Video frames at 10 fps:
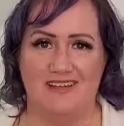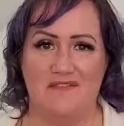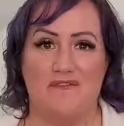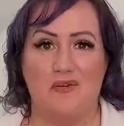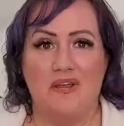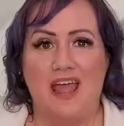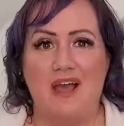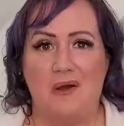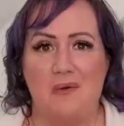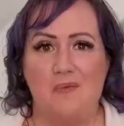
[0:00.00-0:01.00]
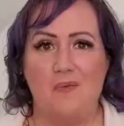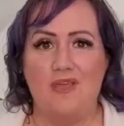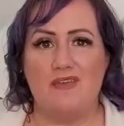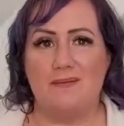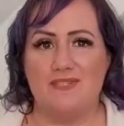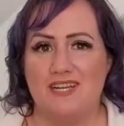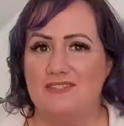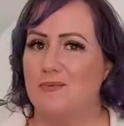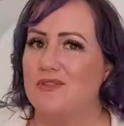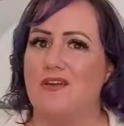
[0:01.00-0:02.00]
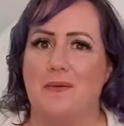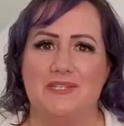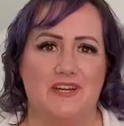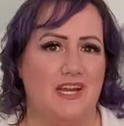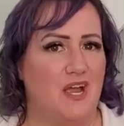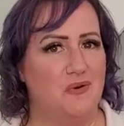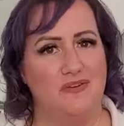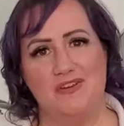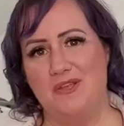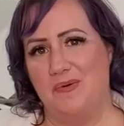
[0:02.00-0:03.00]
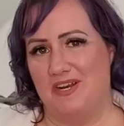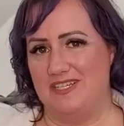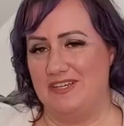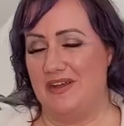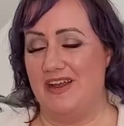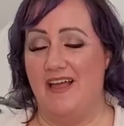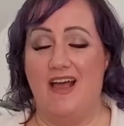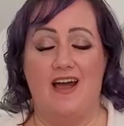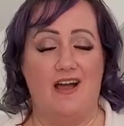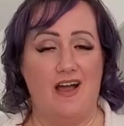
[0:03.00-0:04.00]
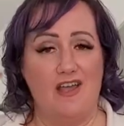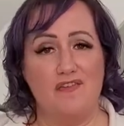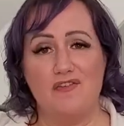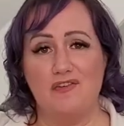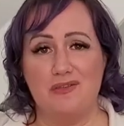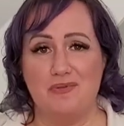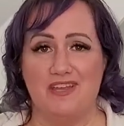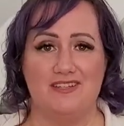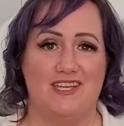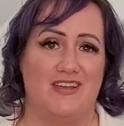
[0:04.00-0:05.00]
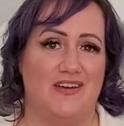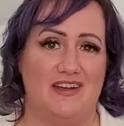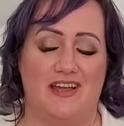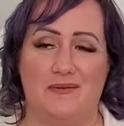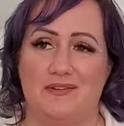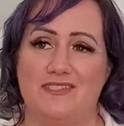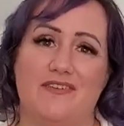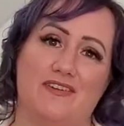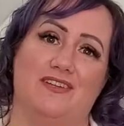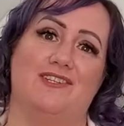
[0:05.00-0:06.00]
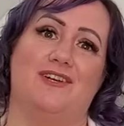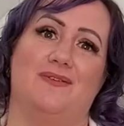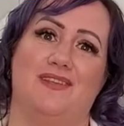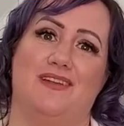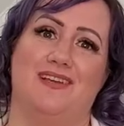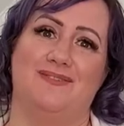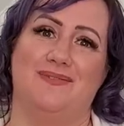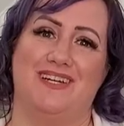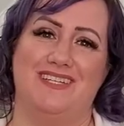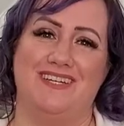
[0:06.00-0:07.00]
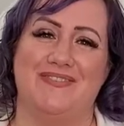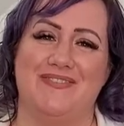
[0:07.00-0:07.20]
For now, with updates, with commentary, however you want to do it. I fully plan to, and I will definitely share with you guys when I do.